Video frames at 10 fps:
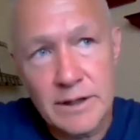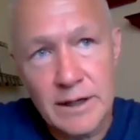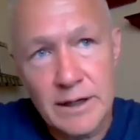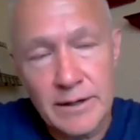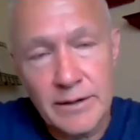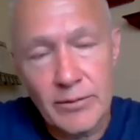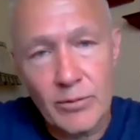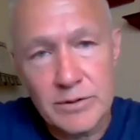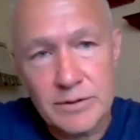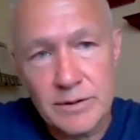
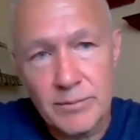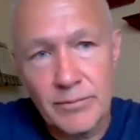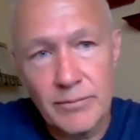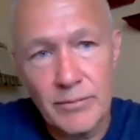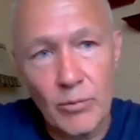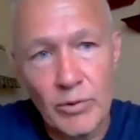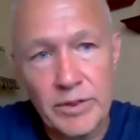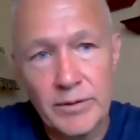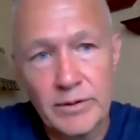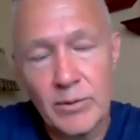with
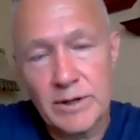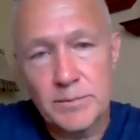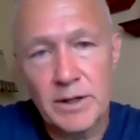the U.S.